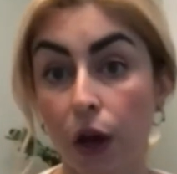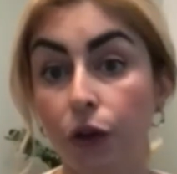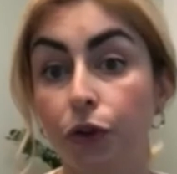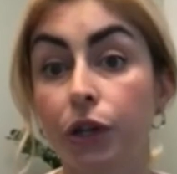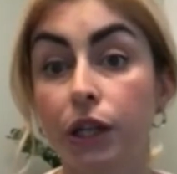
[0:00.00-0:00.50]

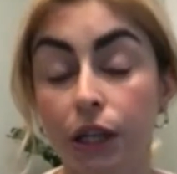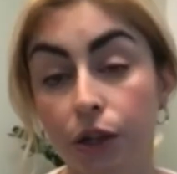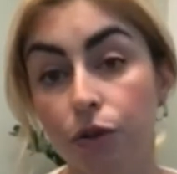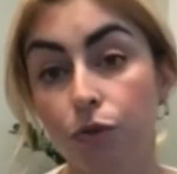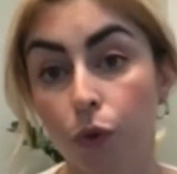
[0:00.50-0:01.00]
and you're
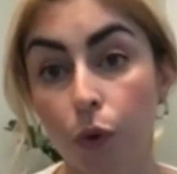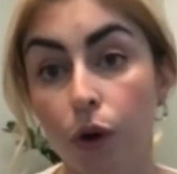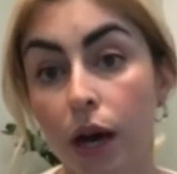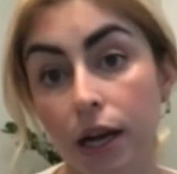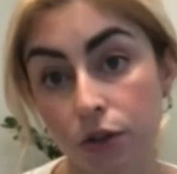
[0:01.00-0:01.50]
cleared
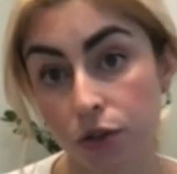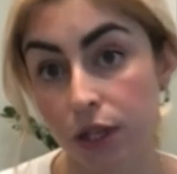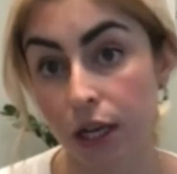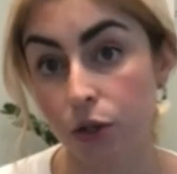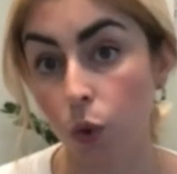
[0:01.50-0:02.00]
for
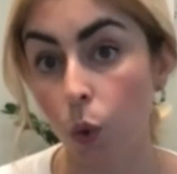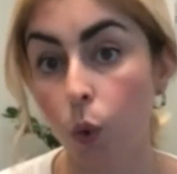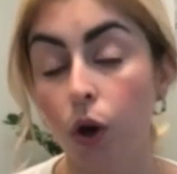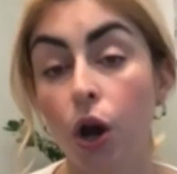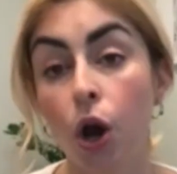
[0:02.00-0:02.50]
exercise
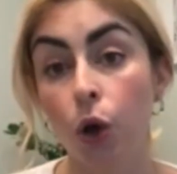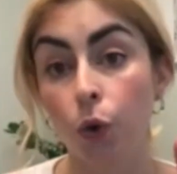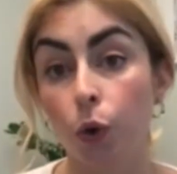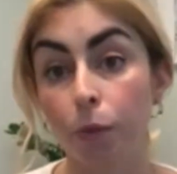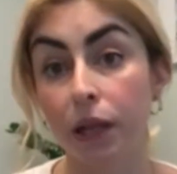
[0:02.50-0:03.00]
or
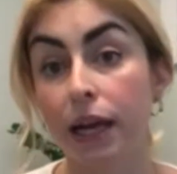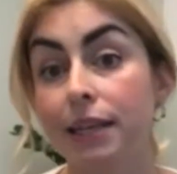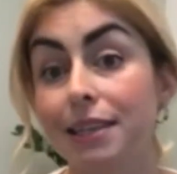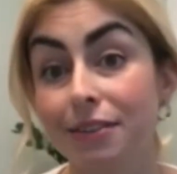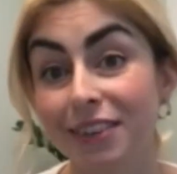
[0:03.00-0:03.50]
normal
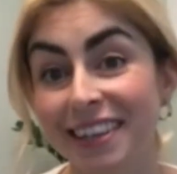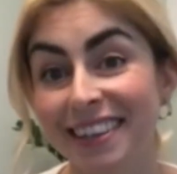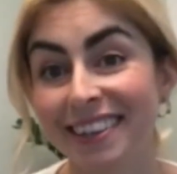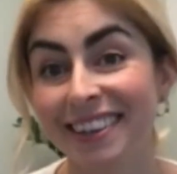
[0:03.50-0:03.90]
activity.